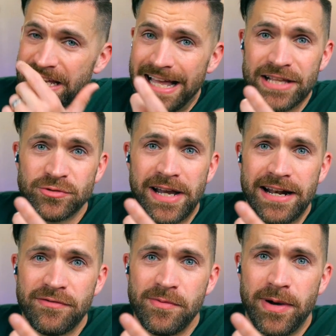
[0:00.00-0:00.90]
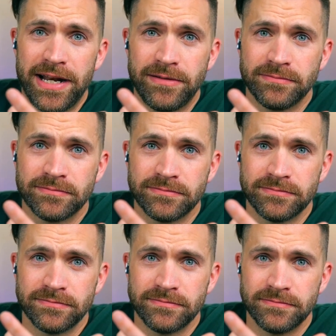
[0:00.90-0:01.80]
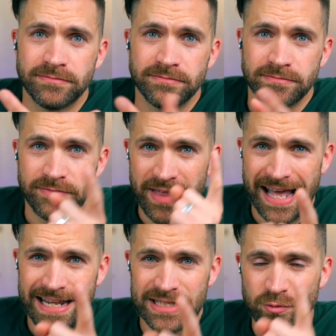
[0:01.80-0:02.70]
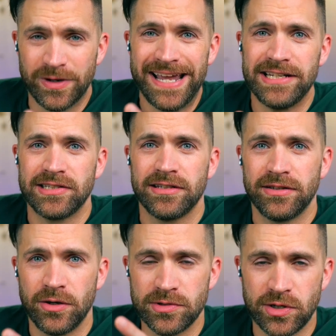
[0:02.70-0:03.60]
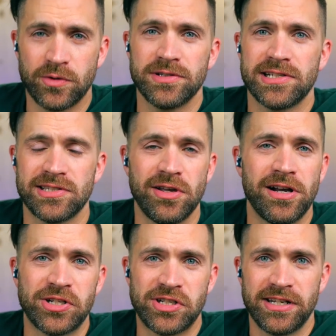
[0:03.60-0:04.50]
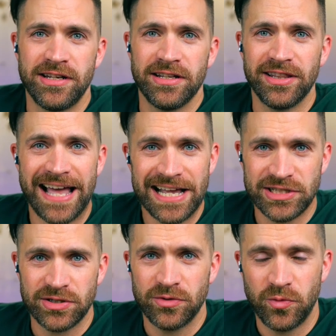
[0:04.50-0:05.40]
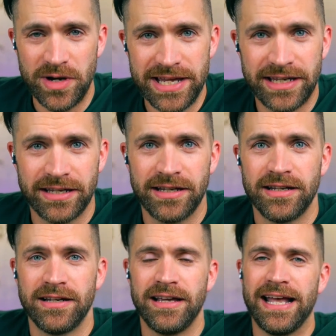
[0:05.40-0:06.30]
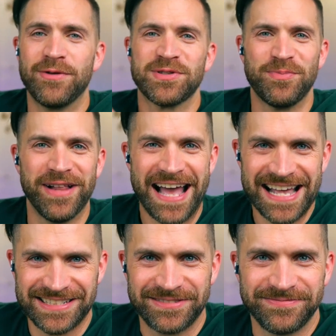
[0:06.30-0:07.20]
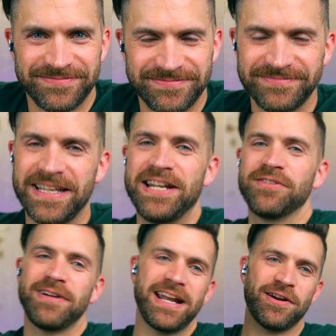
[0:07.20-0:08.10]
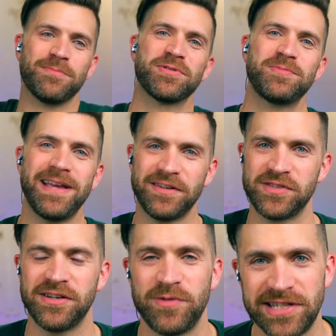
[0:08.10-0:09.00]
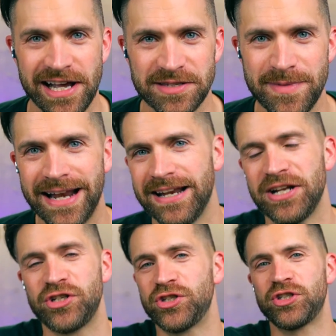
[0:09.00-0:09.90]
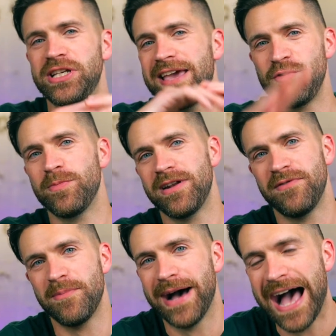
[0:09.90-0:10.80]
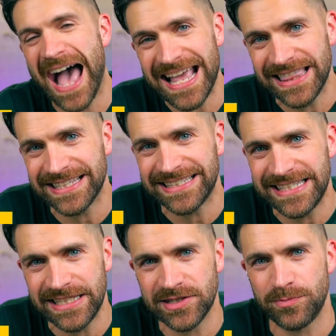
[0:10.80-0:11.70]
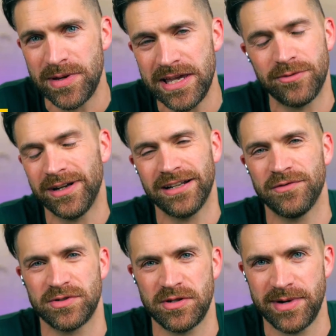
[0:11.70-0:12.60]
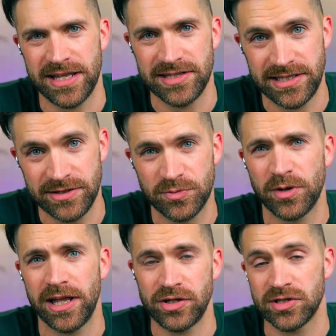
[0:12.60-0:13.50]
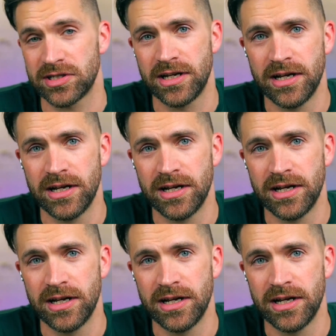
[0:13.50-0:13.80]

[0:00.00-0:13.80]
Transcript: That's right, everybody. That is right. Those courses launched last week, and it was a blast. And right here on Perspective Shift, we talked about it, and I gave you a bit of a behind-the-scenes peek. Well, I don't know if it was really behind the scenes. It was more like just